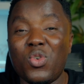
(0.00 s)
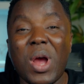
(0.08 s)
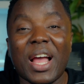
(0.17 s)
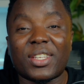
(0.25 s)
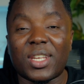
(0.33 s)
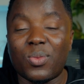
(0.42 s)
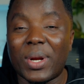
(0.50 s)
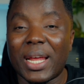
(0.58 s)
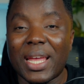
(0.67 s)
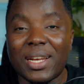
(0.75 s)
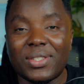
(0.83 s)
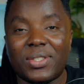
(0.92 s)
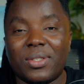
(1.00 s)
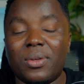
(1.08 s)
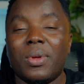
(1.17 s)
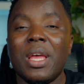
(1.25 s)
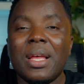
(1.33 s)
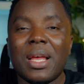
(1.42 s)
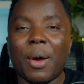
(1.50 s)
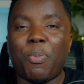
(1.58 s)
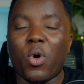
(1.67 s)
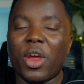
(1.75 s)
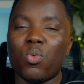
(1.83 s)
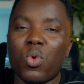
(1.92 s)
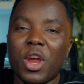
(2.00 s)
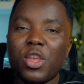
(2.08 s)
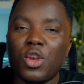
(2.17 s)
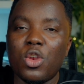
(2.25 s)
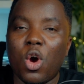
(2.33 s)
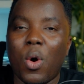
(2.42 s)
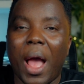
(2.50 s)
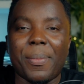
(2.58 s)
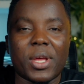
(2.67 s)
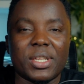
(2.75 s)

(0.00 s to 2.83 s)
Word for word: You actually want to get into a point where you know I'm